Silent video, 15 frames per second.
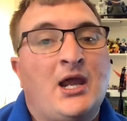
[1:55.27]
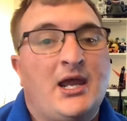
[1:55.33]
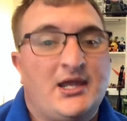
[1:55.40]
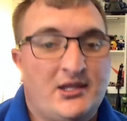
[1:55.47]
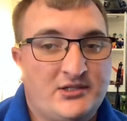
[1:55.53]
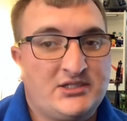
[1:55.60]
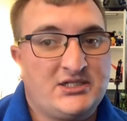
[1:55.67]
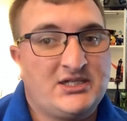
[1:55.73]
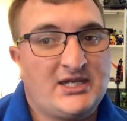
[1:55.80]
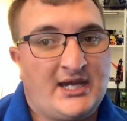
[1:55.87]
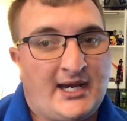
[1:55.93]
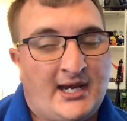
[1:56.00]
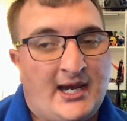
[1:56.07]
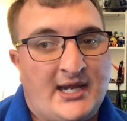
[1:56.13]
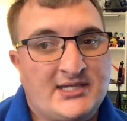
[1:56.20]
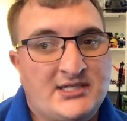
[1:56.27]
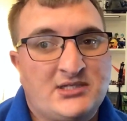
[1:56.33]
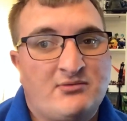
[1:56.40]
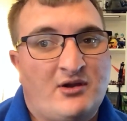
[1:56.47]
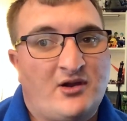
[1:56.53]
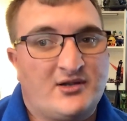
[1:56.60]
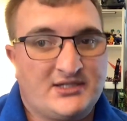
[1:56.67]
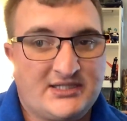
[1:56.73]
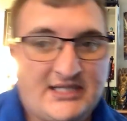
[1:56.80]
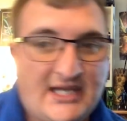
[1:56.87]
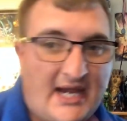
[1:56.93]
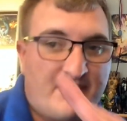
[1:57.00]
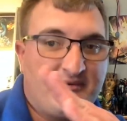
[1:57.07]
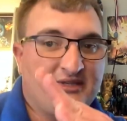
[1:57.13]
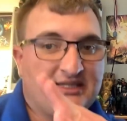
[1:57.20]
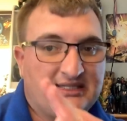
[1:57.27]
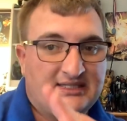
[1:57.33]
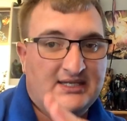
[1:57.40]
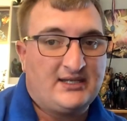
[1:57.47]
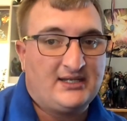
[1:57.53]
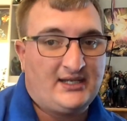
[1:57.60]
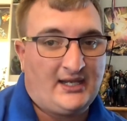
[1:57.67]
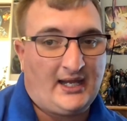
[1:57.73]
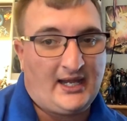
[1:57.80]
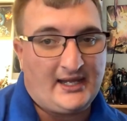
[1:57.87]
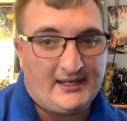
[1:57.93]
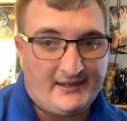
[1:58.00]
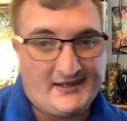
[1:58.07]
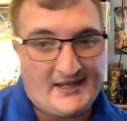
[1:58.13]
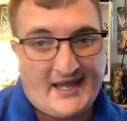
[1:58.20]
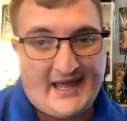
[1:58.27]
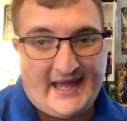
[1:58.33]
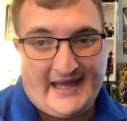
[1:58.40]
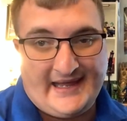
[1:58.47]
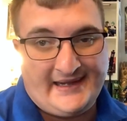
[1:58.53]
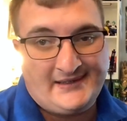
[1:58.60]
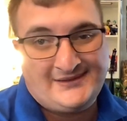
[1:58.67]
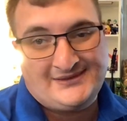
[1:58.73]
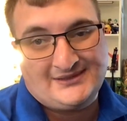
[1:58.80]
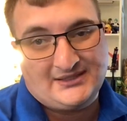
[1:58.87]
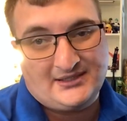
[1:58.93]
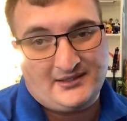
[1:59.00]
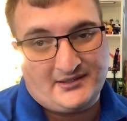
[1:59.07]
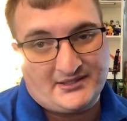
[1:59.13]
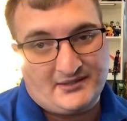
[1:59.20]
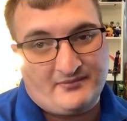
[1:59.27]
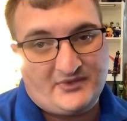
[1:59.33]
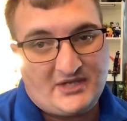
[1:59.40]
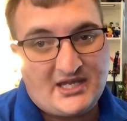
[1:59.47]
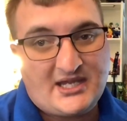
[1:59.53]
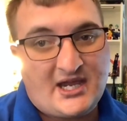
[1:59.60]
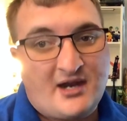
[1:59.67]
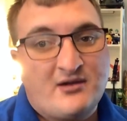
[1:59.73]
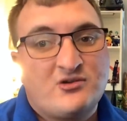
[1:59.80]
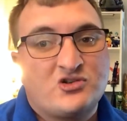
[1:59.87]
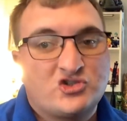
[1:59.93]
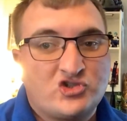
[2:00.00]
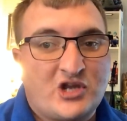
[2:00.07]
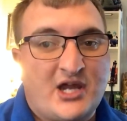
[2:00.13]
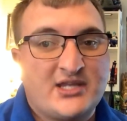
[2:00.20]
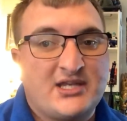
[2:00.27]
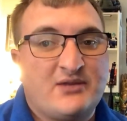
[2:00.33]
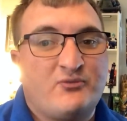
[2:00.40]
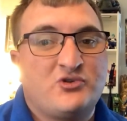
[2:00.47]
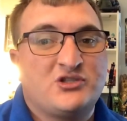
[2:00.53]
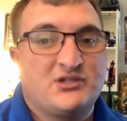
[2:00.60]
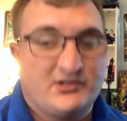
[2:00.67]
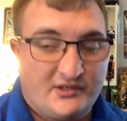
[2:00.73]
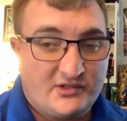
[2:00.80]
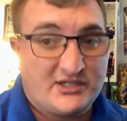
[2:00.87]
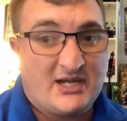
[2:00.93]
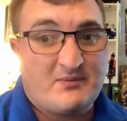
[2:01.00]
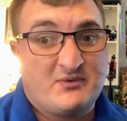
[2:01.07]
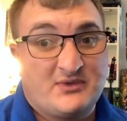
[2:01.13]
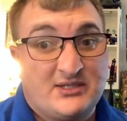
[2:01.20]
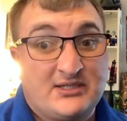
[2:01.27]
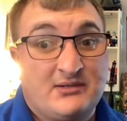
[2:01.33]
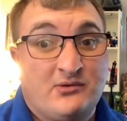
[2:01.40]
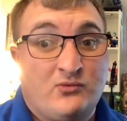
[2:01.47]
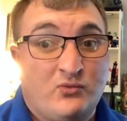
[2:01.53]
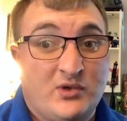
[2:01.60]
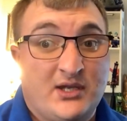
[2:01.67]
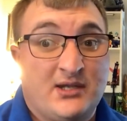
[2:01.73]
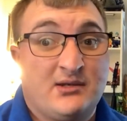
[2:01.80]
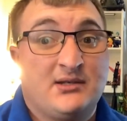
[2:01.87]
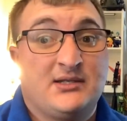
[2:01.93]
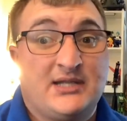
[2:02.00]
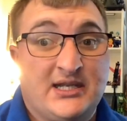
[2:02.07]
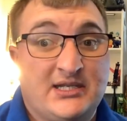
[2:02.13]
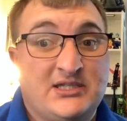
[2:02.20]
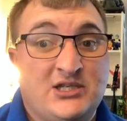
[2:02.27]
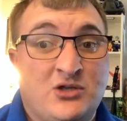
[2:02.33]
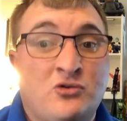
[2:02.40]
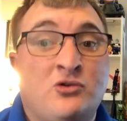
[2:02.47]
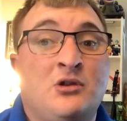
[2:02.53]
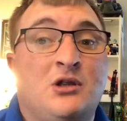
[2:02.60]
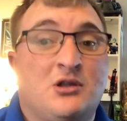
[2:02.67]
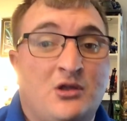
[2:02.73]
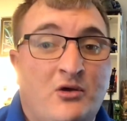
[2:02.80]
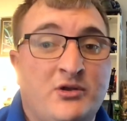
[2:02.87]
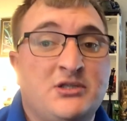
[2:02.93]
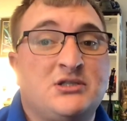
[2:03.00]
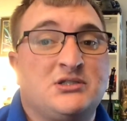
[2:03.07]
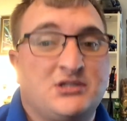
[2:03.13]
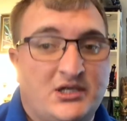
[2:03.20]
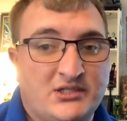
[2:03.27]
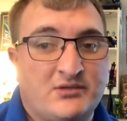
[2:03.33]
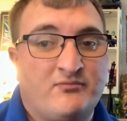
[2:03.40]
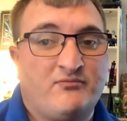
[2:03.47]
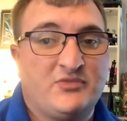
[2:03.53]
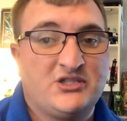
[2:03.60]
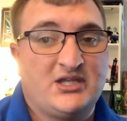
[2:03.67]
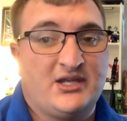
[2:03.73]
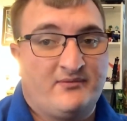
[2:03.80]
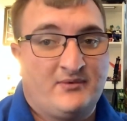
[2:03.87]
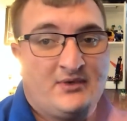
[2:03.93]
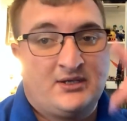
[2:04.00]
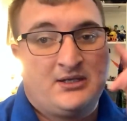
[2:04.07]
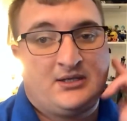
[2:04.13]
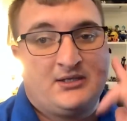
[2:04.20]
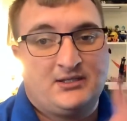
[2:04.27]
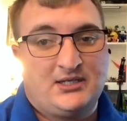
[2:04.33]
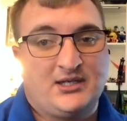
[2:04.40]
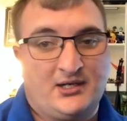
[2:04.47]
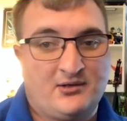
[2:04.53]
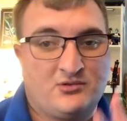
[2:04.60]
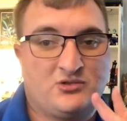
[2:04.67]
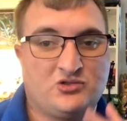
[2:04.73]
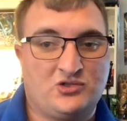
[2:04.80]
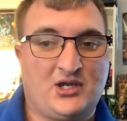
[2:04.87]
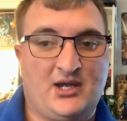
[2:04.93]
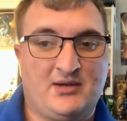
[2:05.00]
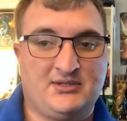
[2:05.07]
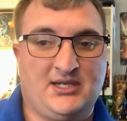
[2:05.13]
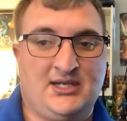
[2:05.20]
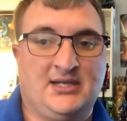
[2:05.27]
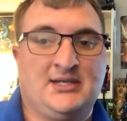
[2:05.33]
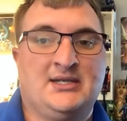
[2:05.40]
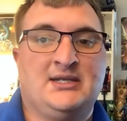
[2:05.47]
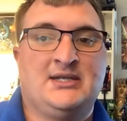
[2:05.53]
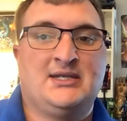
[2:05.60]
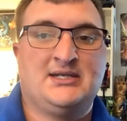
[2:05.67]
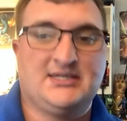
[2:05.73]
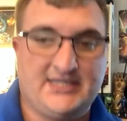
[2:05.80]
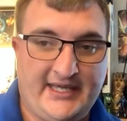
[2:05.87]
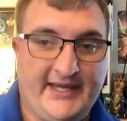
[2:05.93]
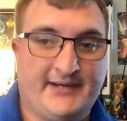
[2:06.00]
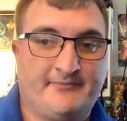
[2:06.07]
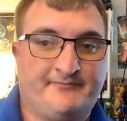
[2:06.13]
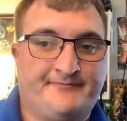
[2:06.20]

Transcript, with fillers: and I'll see you guys tomorrow, Simon Sunday. Yeah. No, so take care. Subscribe today for Japanese weekend day two. And always, it's awesome. Be safe. Take care. Subscribe today. Yeah.